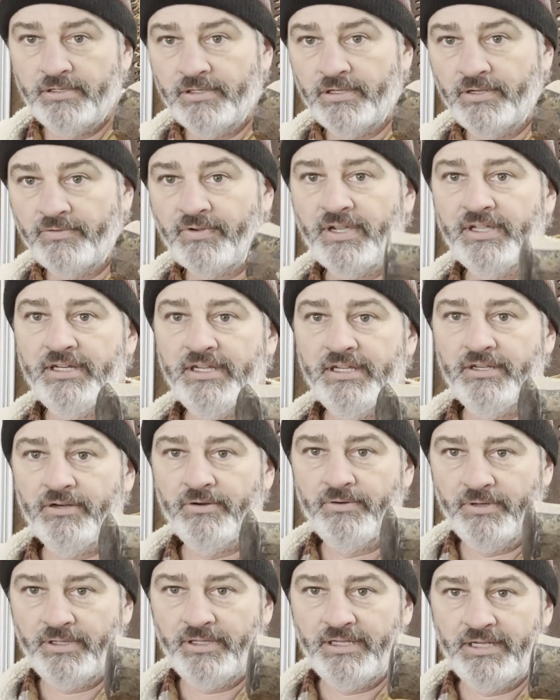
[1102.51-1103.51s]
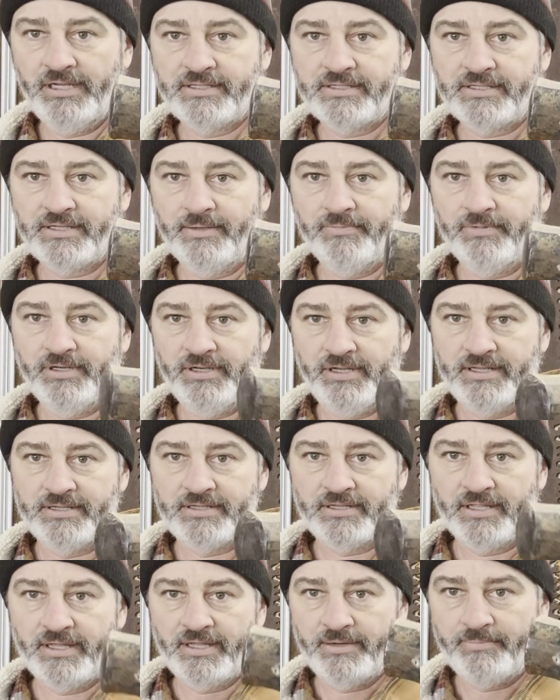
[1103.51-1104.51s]
If I need to really hit something that needs
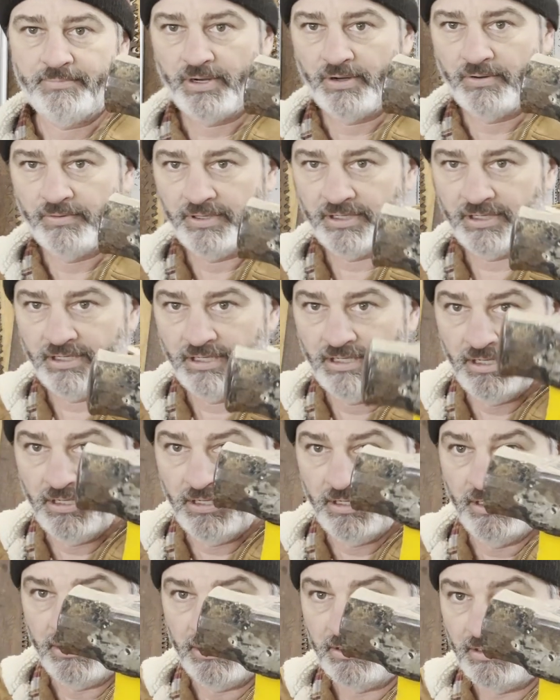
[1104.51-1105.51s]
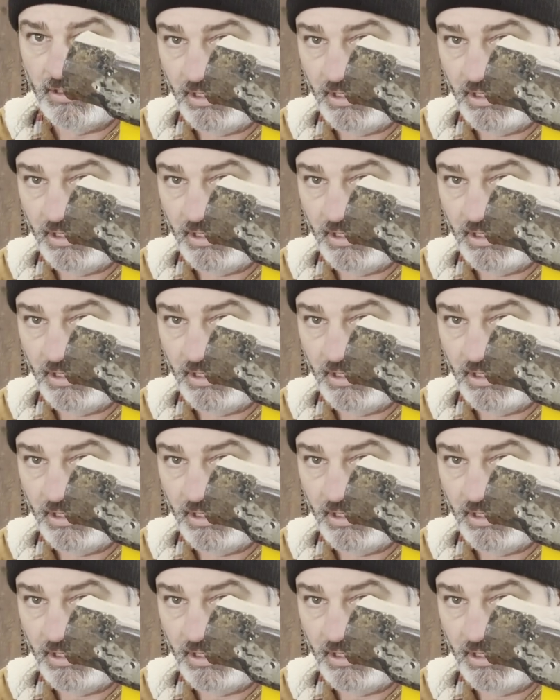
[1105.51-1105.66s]
a lot of pounding, I